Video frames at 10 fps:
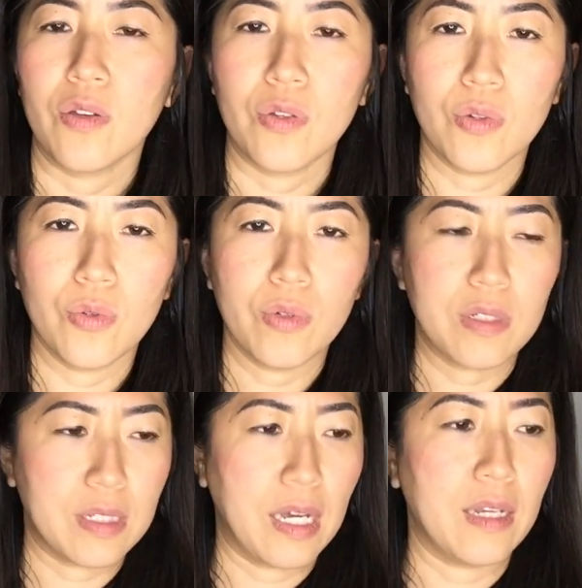you
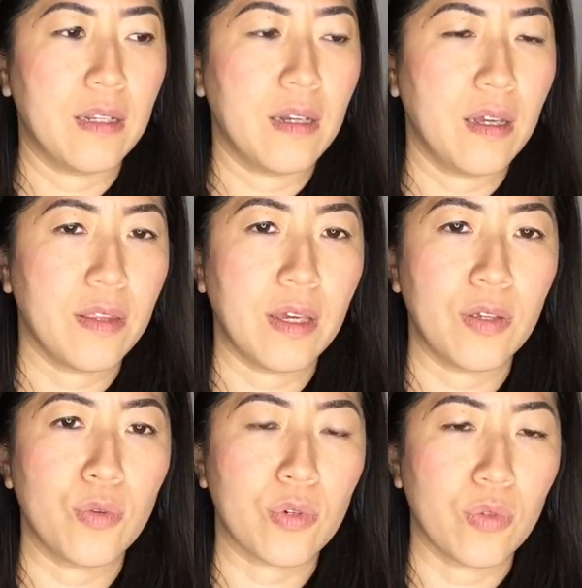decided
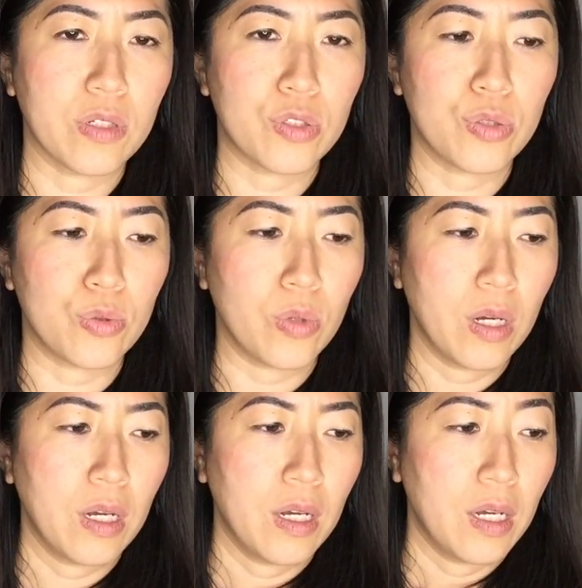that you were going to
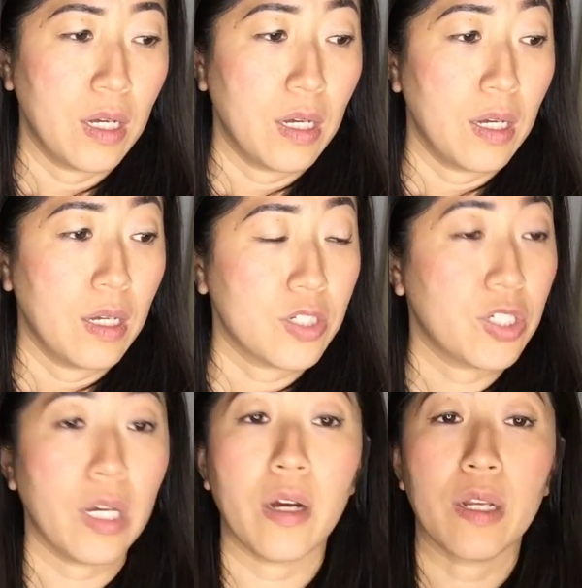
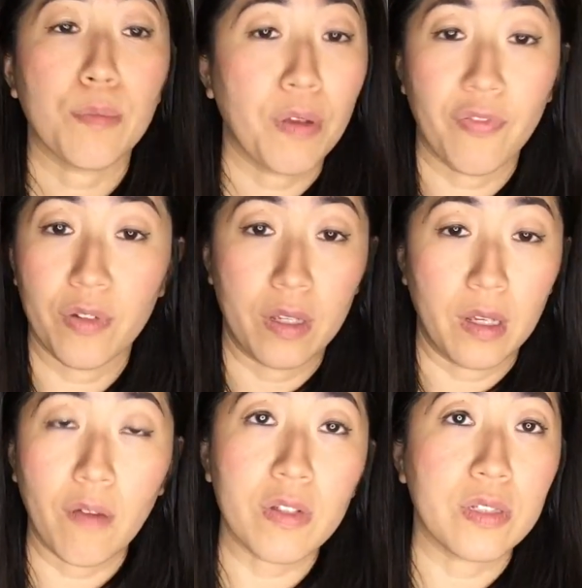share an
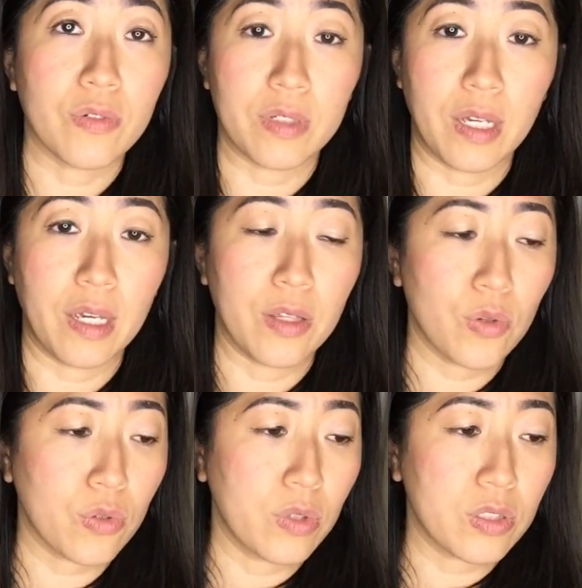epiphany every single day, and
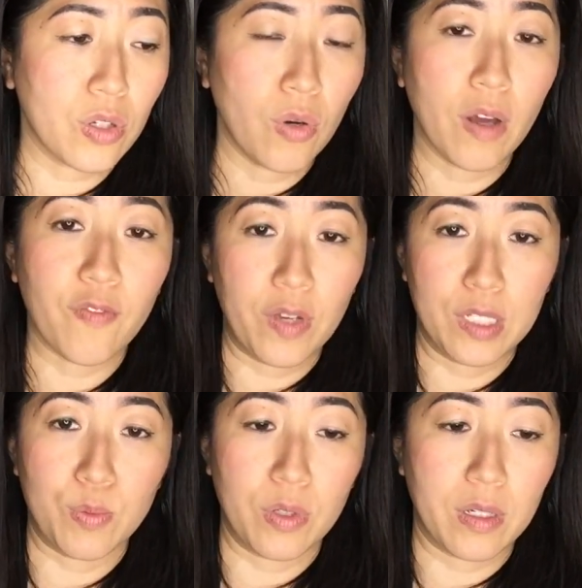you were going to go on
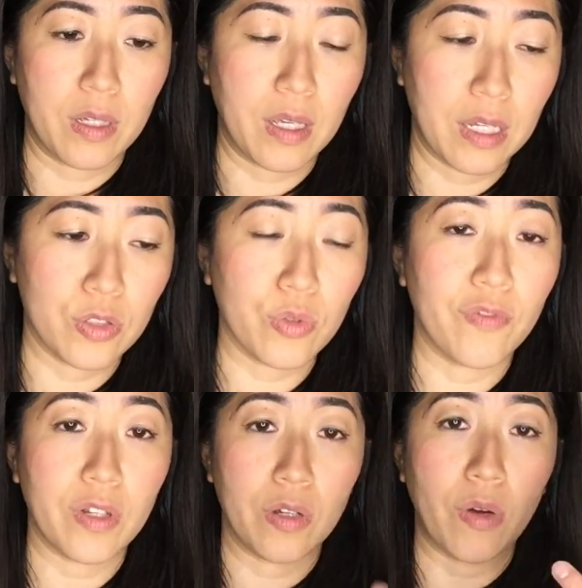Facebook and do a
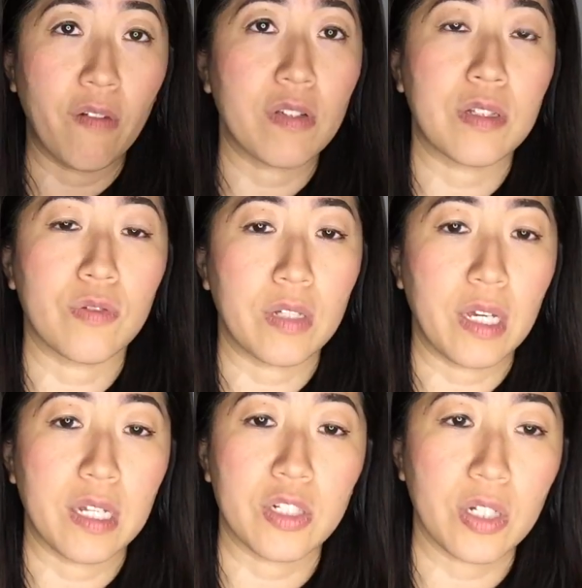video every single
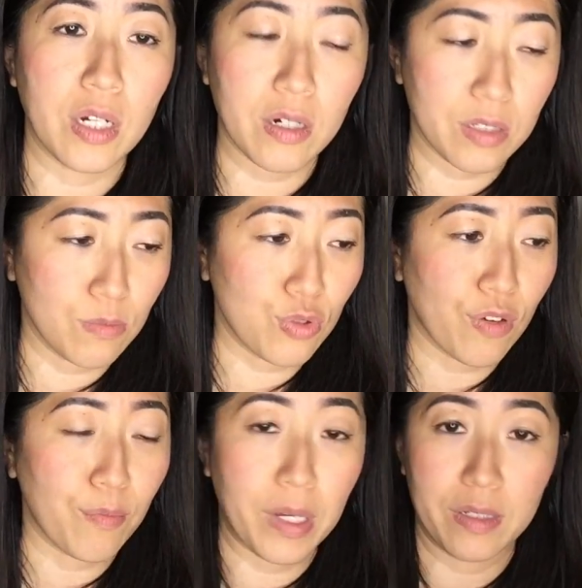day and share some
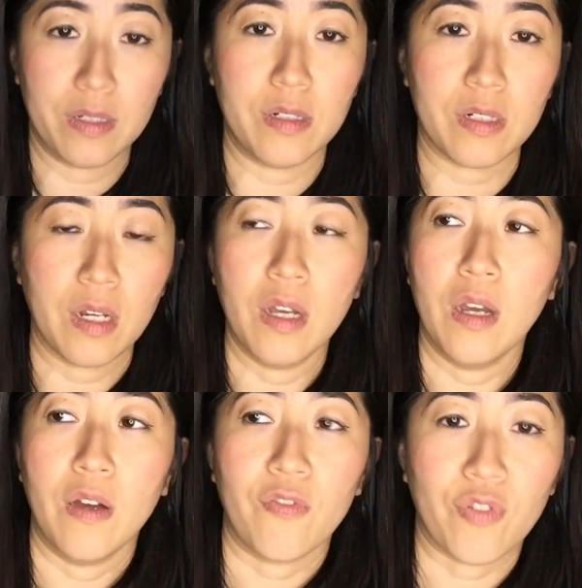sort of message
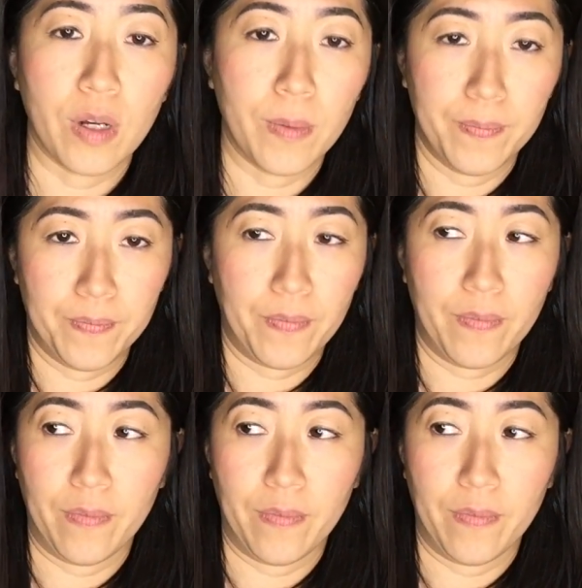from